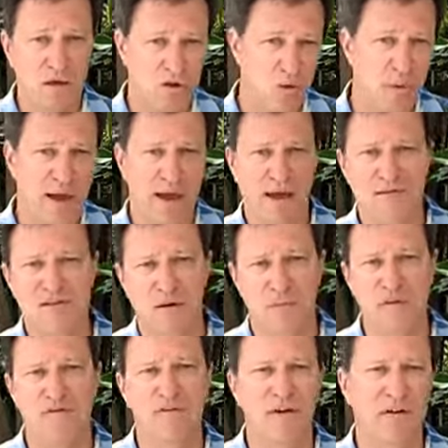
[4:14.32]
You may have some
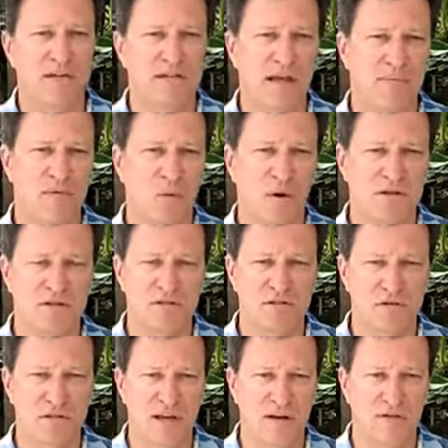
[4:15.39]
of the very same questions
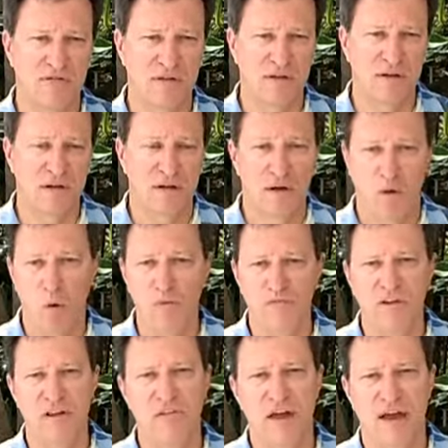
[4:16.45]
yourself, and
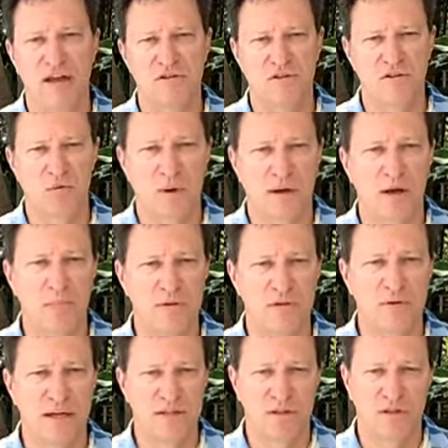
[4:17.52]
hopefully the answers will help
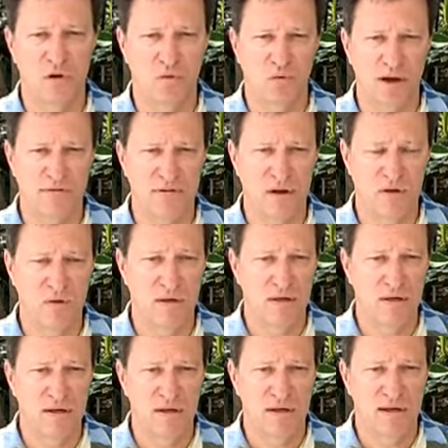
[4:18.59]
you get to know Revco
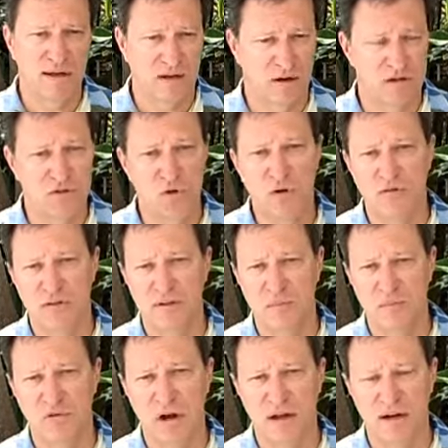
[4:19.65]
and our
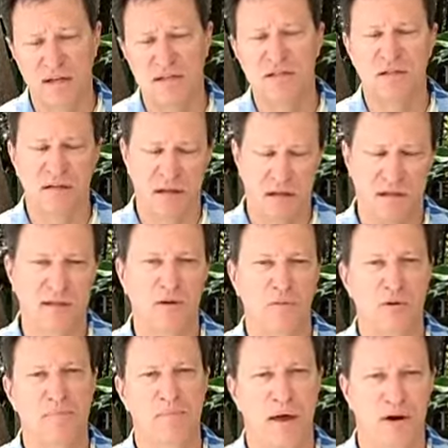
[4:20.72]
ServerLIFT products a little
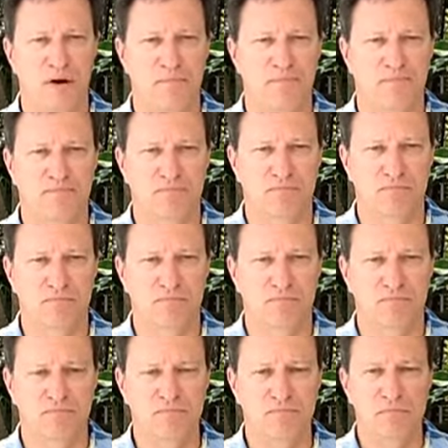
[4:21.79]
bit better.
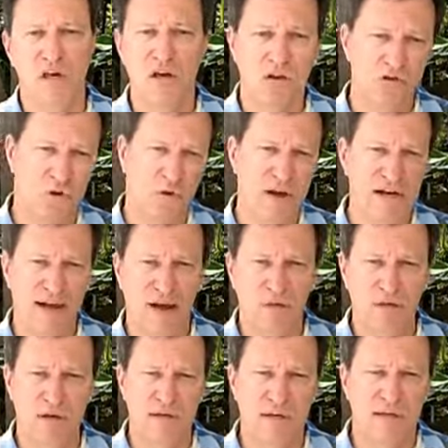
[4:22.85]
So right
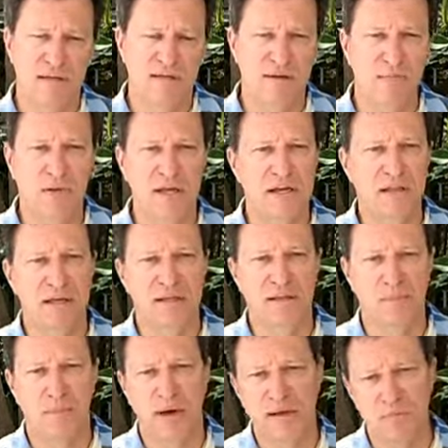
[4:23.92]
now, simply click the
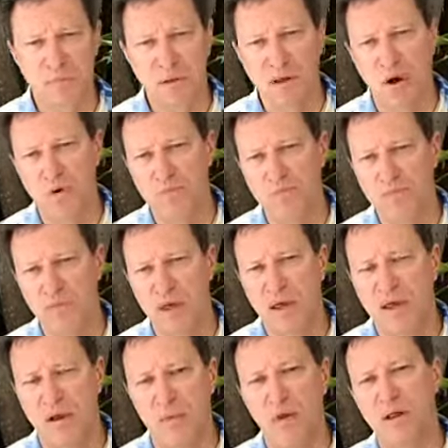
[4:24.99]
button below
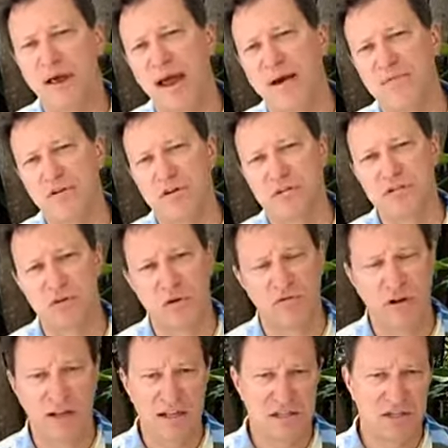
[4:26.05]
and we'll have your
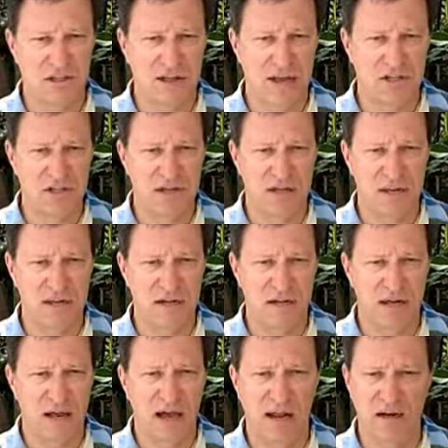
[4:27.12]
server installation kit
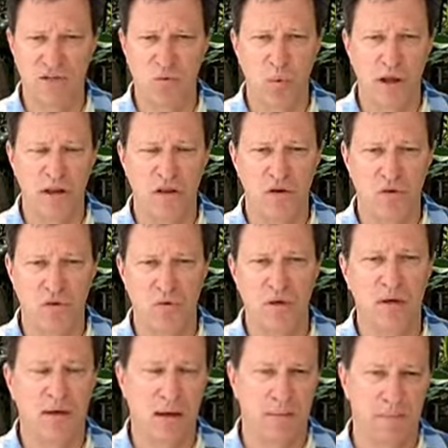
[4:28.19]
on its way to you
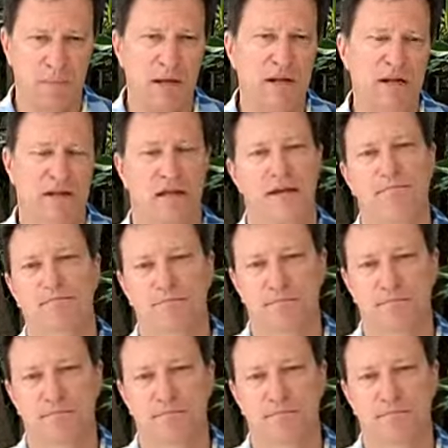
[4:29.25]
immediately.